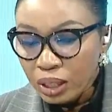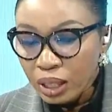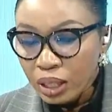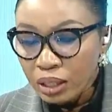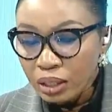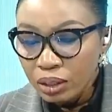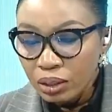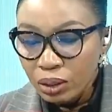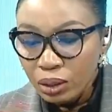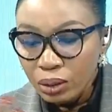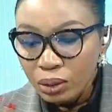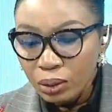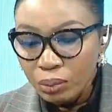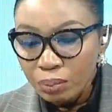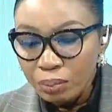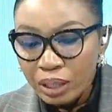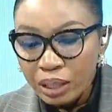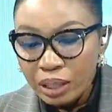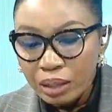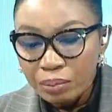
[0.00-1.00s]
is also
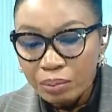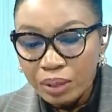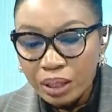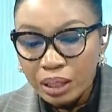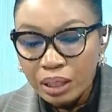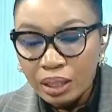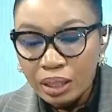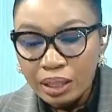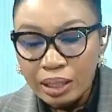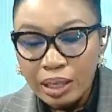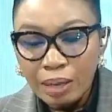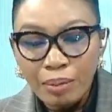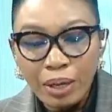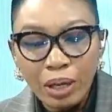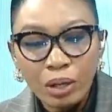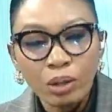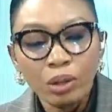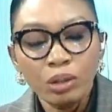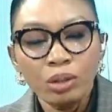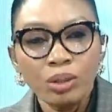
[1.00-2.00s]
making me think
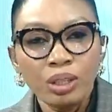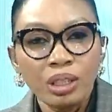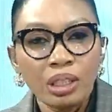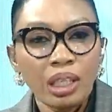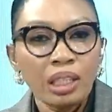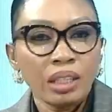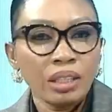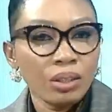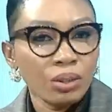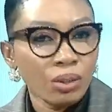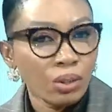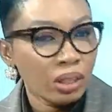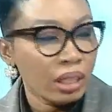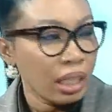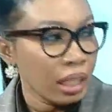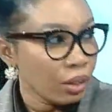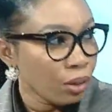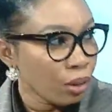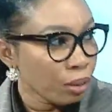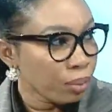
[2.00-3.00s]
about countries that did not
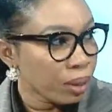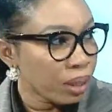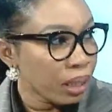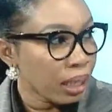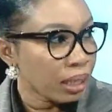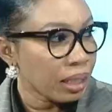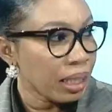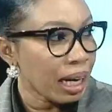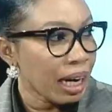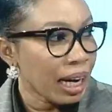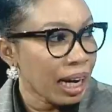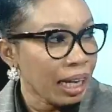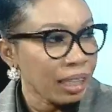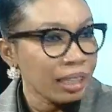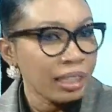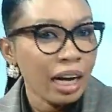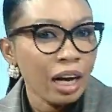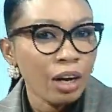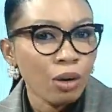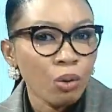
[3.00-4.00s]
adopt that had
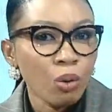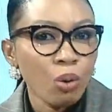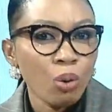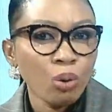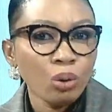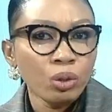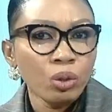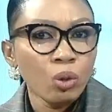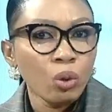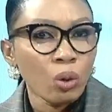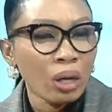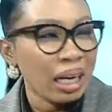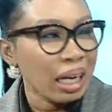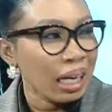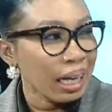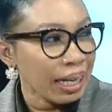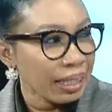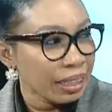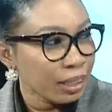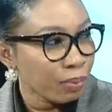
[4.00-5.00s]
their own
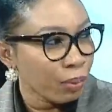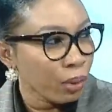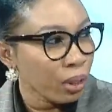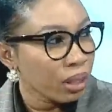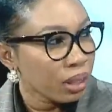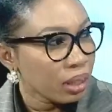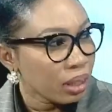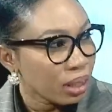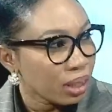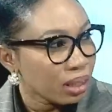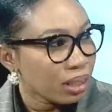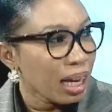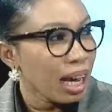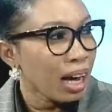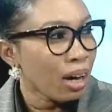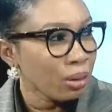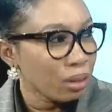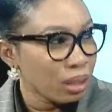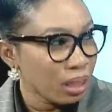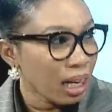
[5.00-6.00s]
localized policies.
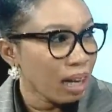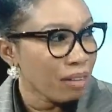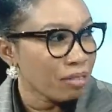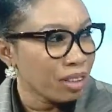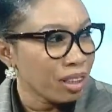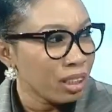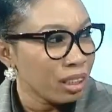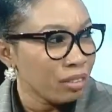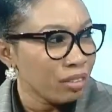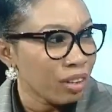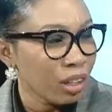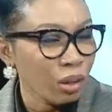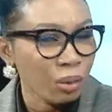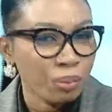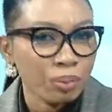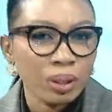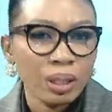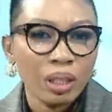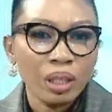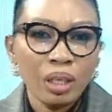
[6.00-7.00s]
How have they
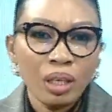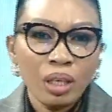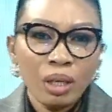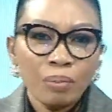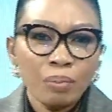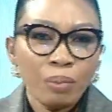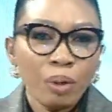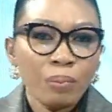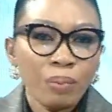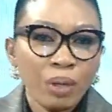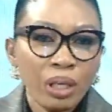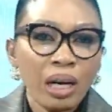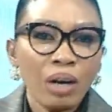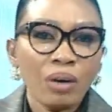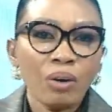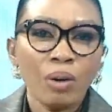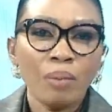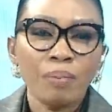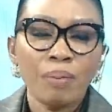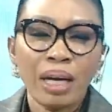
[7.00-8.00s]
developed? But I'll
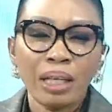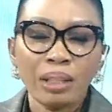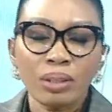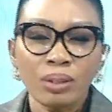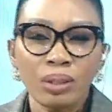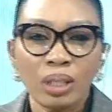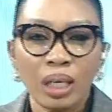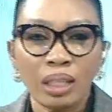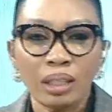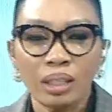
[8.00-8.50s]
come back to that.